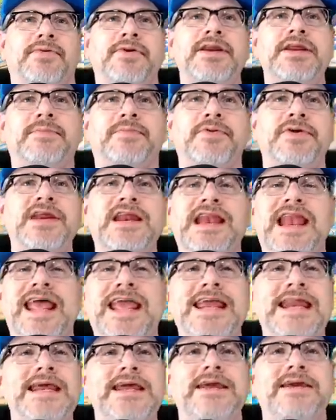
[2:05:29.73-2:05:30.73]
pretty, pretty
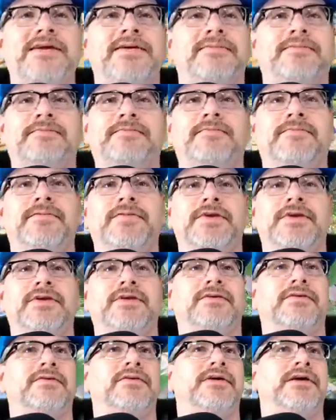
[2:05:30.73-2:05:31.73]
lady.
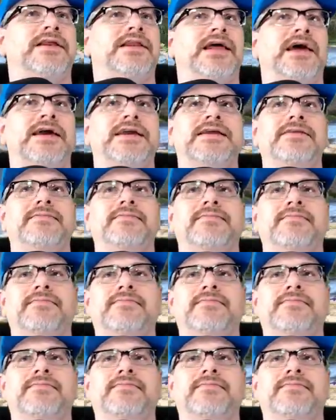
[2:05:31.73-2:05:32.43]
I like it.